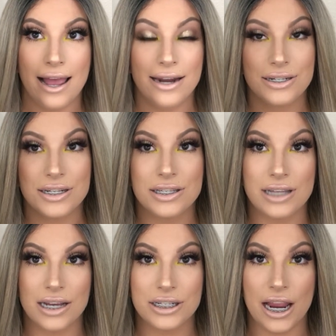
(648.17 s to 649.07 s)
It is just
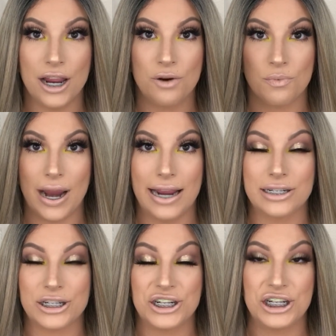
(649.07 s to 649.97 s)
such a
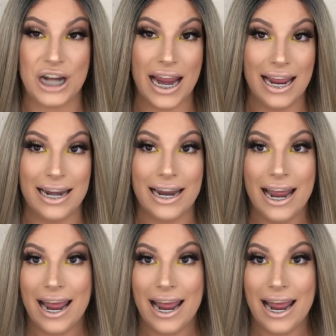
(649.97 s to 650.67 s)
great shade.